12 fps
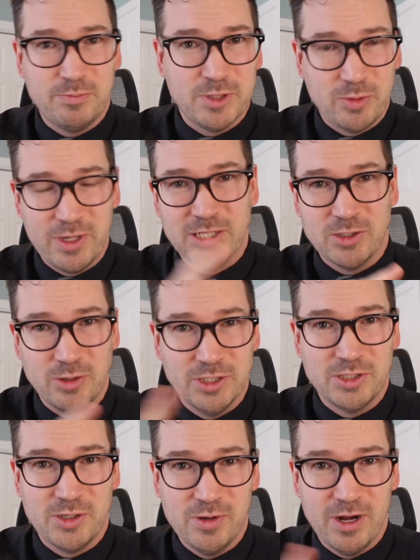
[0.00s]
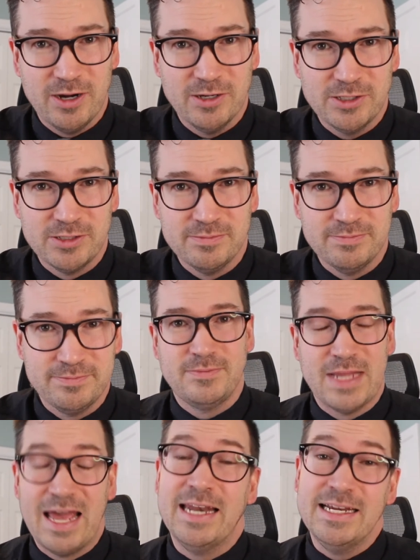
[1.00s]
between his oldest 2 daughters.
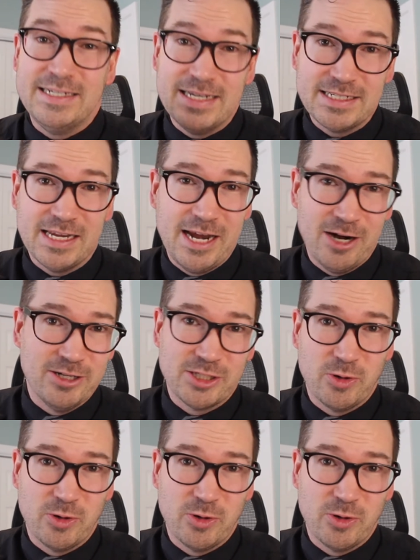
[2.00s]
And he disinherits